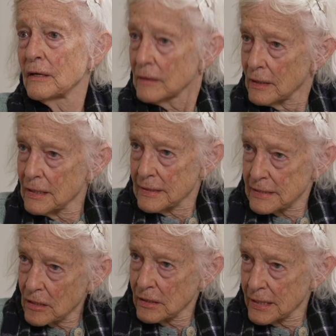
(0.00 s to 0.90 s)
It
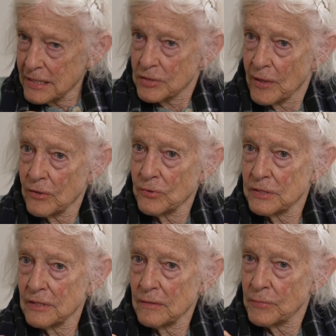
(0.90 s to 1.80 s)
still is, but it was
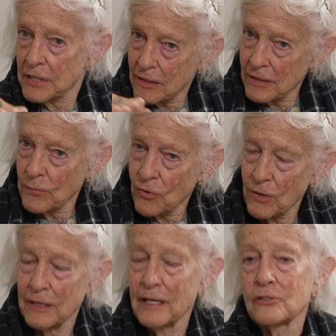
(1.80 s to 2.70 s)
a particularly
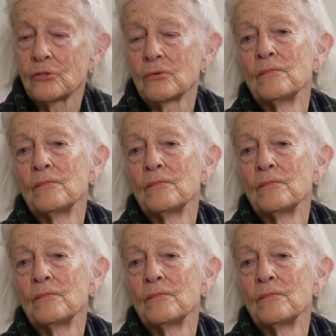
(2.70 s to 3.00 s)
important issue.